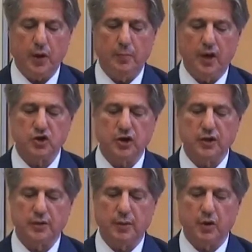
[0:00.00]

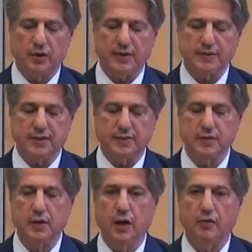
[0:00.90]
emerging democracies
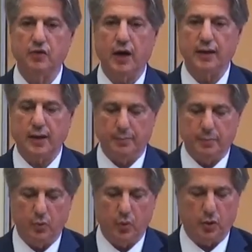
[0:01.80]
of the
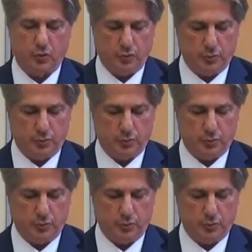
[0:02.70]
Arab world.